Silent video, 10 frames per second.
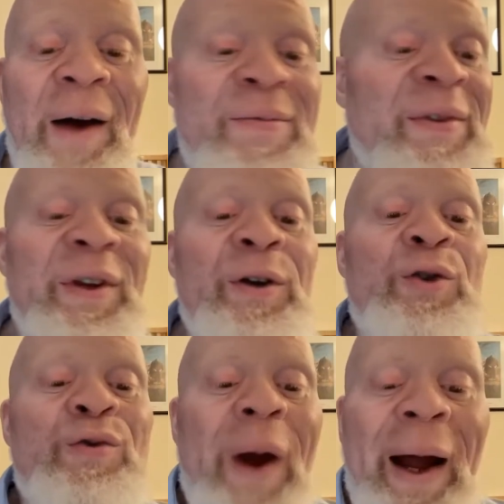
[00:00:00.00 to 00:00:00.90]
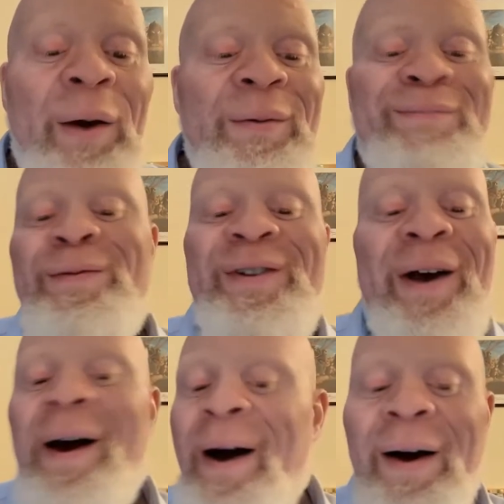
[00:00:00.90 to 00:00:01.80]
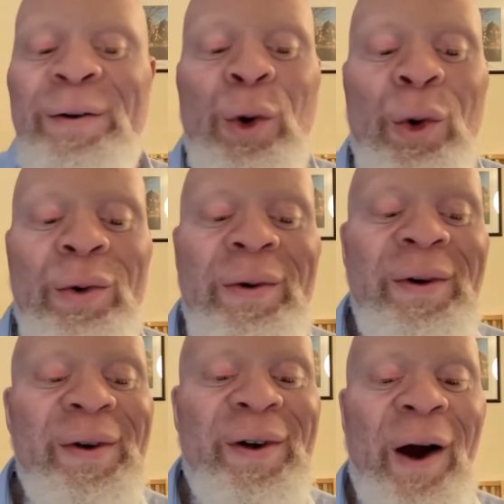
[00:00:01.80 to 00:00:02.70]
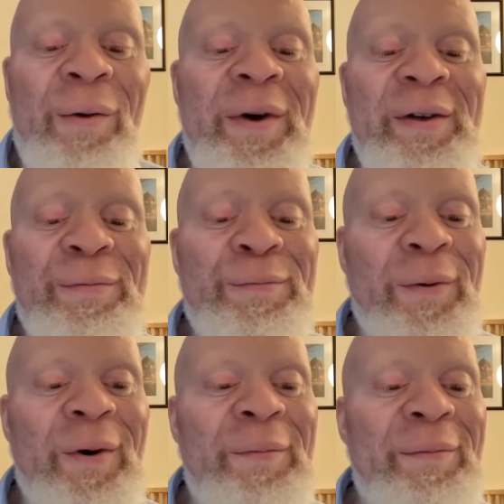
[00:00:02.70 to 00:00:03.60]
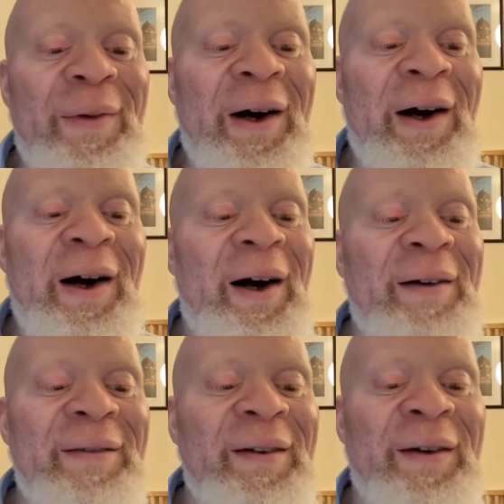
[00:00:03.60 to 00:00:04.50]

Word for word: underground tunnel going from, uh,